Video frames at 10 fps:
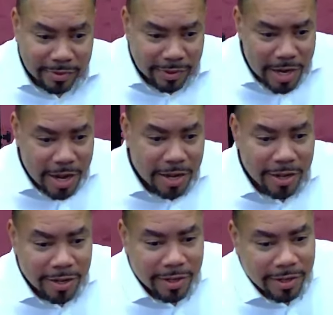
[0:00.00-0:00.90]
Huh?
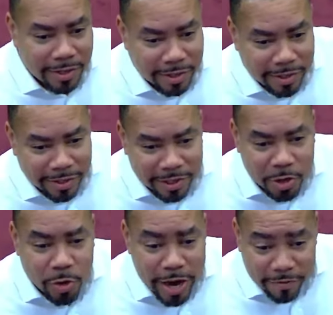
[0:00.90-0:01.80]

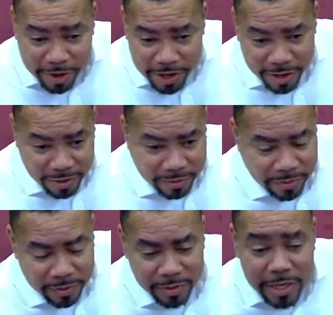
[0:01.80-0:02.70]
Craving,
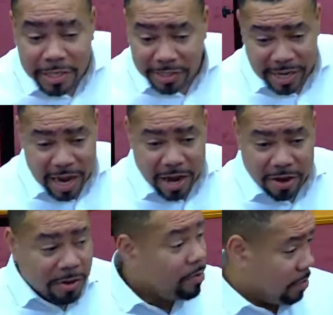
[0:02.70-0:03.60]
a
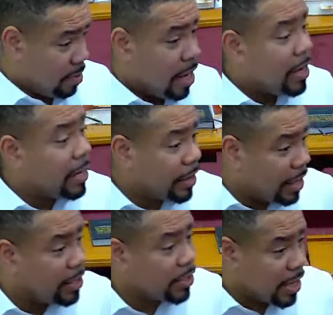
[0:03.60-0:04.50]
desire. I like
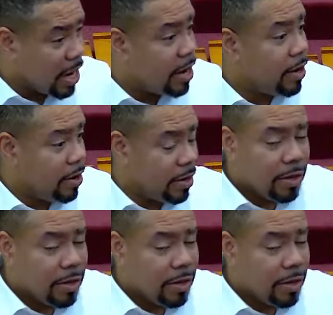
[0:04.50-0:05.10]
that desire.